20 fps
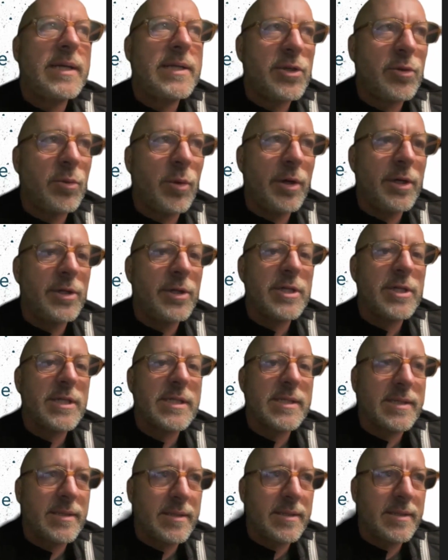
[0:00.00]
do you want to
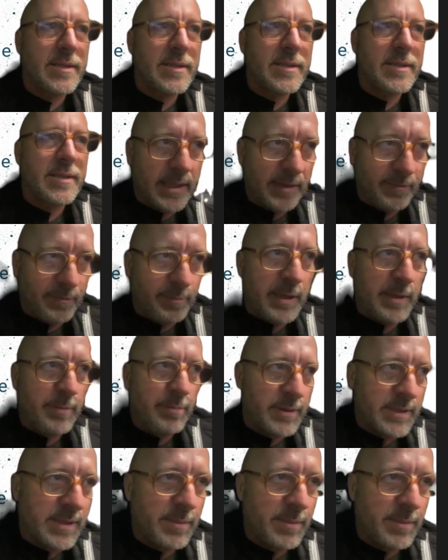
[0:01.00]
just give people